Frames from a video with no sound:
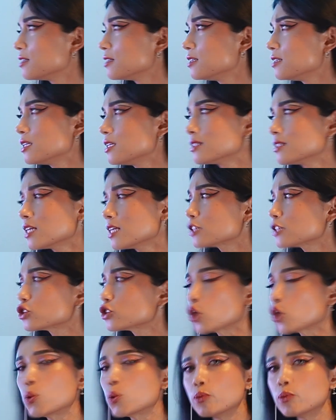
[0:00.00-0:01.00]
It's like
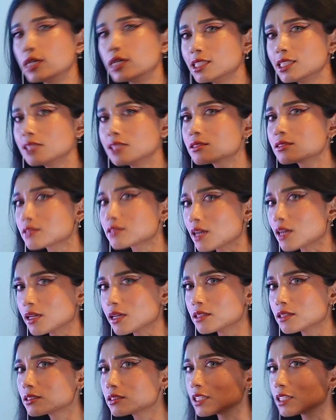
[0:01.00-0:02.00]
so many
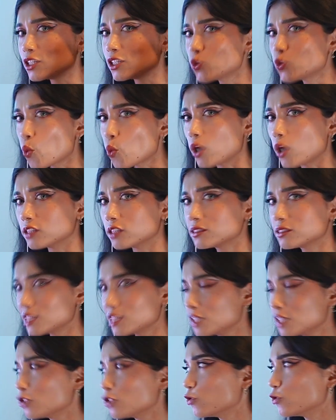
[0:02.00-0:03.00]
styles in one
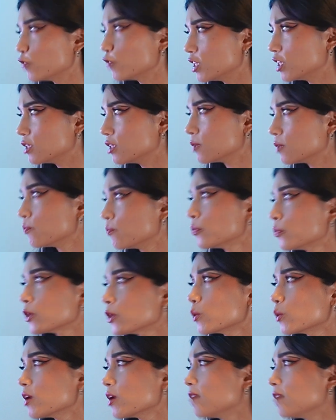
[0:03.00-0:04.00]
single video.
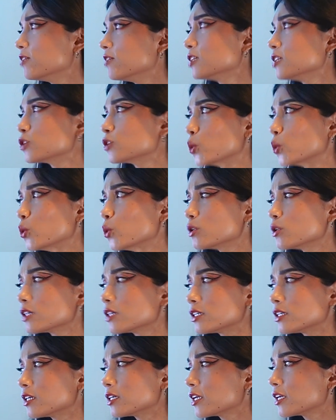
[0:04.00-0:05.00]
We have the
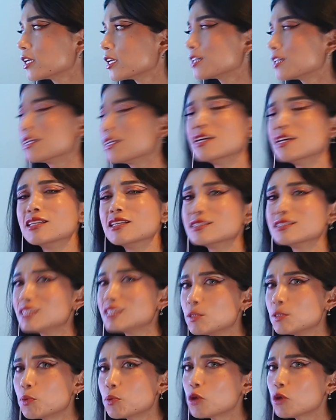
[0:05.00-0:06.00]
schoolgirl here,
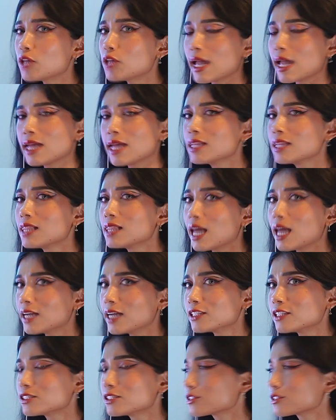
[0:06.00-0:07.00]
simple
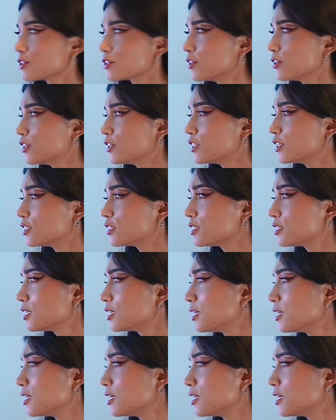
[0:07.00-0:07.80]
A-line skirt.